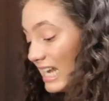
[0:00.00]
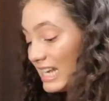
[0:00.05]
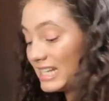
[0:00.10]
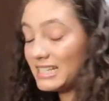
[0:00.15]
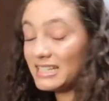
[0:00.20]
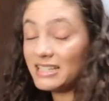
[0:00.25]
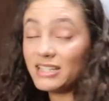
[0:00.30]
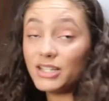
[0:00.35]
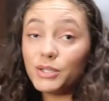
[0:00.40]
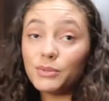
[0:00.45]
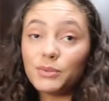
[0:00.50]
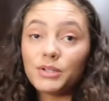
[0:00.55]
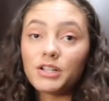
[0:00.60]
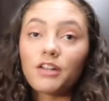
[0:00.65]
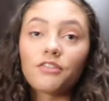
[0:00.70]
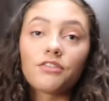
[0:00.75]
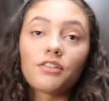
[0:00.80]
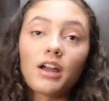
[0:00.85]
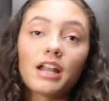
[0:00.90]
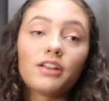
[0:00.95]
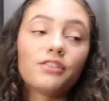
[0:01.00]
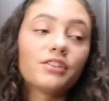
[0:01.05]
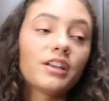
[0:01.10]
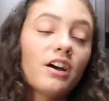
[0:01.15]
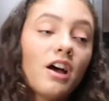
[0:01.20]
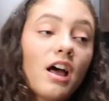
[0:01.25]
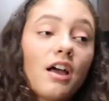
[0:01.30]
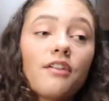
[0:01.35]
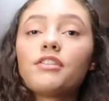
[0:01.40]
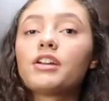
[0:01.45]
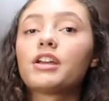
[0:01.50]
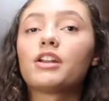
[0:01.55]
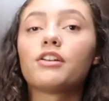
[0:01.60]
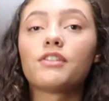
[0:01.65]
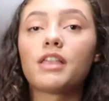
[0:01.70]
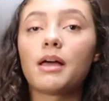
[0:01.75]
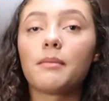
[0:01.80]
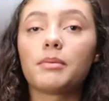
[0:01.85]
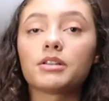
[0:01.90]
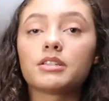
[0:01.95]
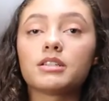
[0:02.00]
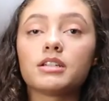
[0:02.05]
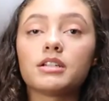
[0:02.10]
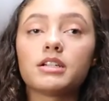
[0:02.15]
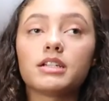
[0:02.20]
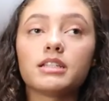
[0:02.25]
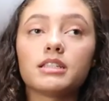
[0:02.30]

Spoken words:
I still will never, I don't think I'll ever get over that book series.